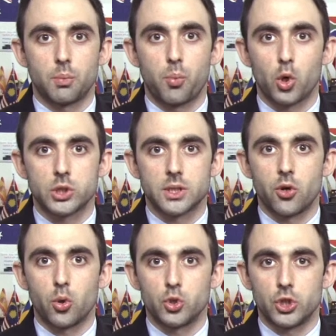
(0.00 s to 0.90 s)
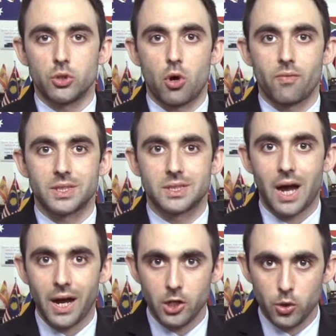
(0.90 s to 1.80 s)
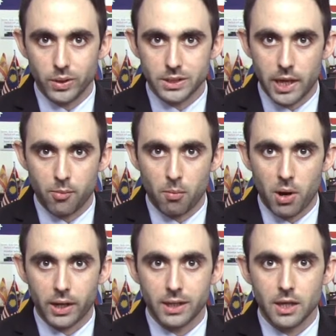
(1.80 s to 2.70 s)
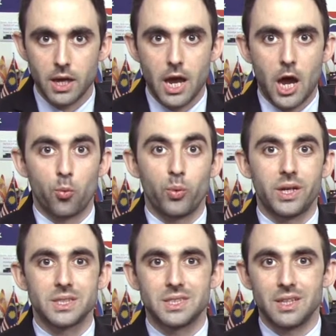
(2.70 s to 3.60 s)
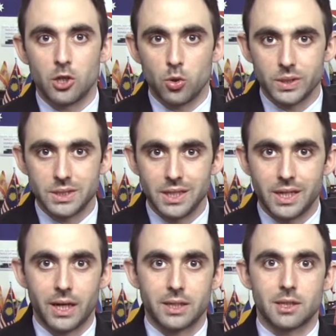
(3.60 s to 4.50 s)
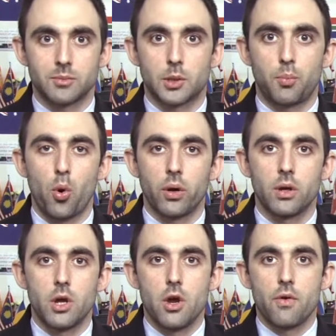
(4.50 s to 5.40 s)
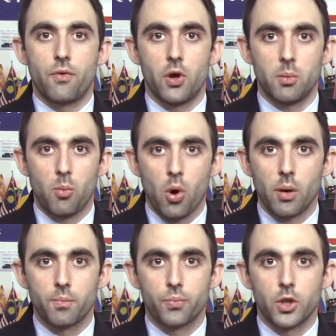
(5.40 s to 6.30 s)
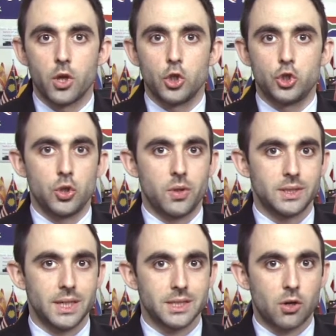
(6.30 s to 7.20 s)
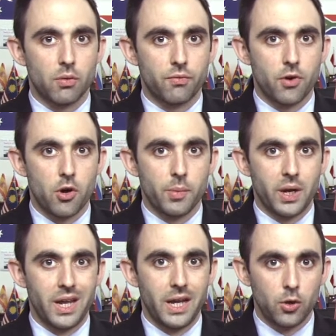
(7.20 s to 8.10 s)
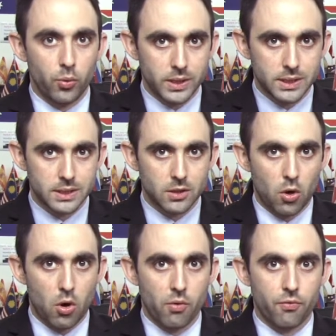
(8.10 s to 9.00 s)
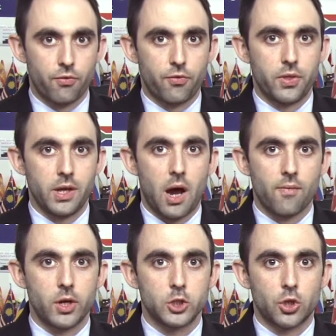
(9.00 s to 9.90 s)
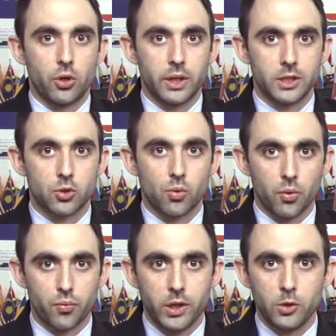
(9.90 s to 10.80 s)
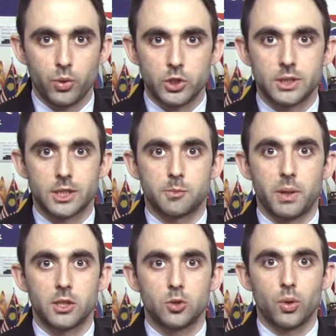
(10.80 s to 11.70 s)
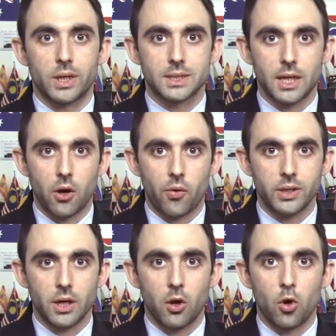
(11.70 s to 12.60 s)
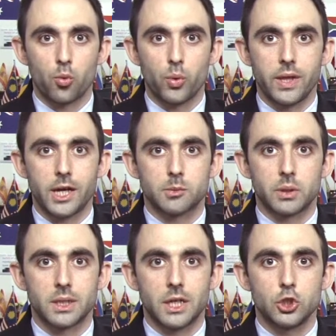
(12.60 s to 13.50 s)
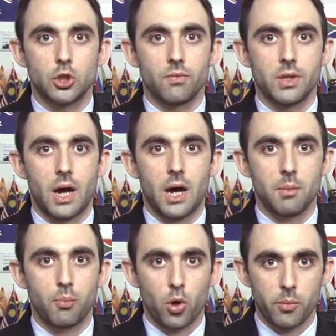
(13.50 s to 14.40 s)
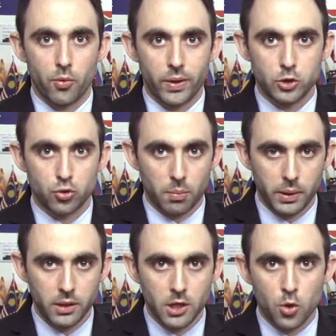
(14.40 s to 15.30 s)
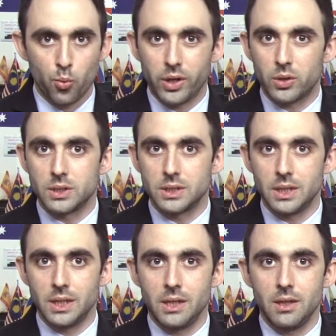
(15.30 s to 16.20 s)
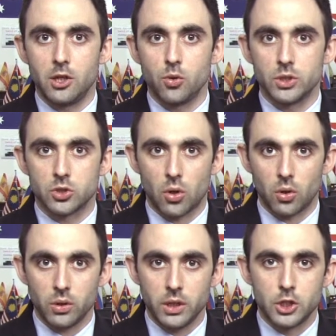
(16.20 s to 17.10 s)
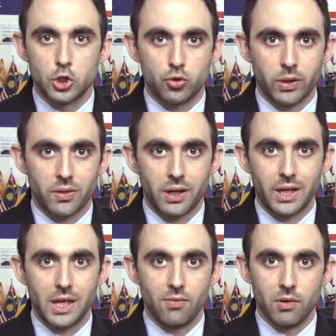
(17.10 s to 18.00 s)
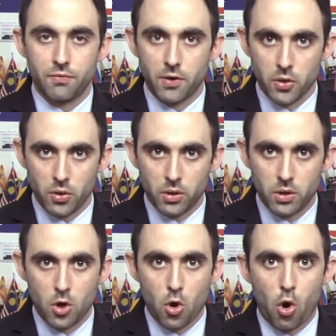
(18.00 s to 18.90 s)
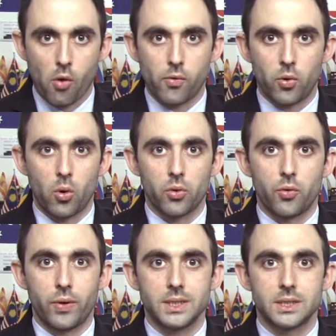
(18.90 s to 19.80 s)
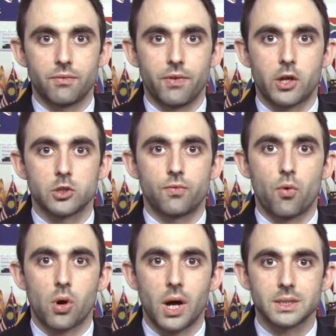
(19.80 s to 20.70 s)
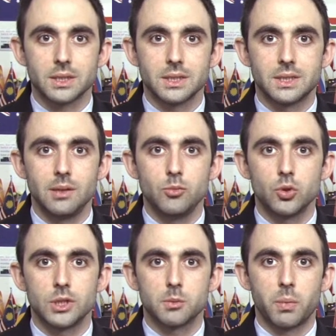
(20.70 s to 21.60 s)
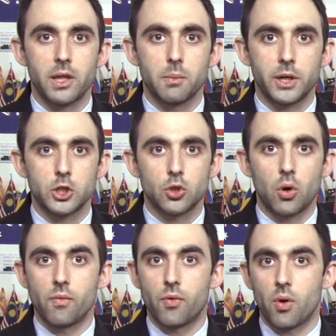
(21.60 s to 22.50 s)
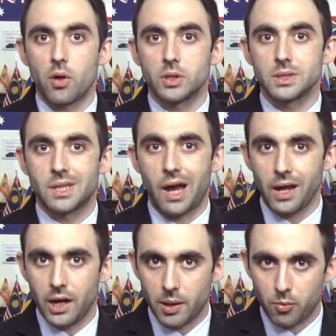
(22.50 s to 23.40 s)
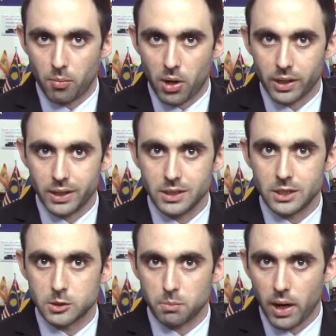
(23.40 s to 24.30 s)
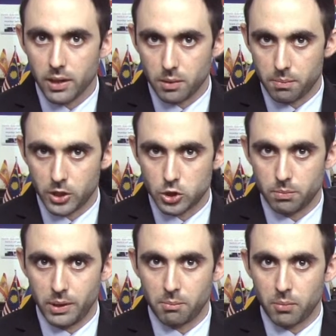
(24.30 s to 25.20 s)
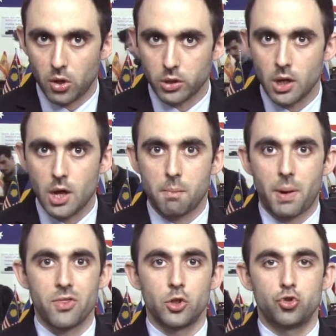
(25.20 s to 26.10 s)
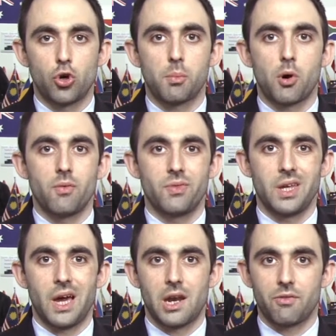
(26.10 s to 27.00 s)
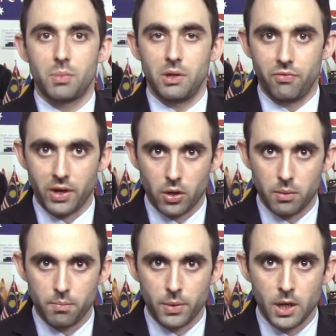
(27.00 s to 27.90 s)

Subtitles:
supports the notion of a tight US labor market, and we could see the USD getting some support. Furthermore, should the data confirm an increase of the average earnings growth rate, which is expected to accelerate along with the expectation of the unemployment rate dropping, we could see the US dollar strengthening even further. Overall, the rates and figures forecasted seem to display the picture of a rather tight labor market, despite the picture being blurred by the drop of the NFP figure.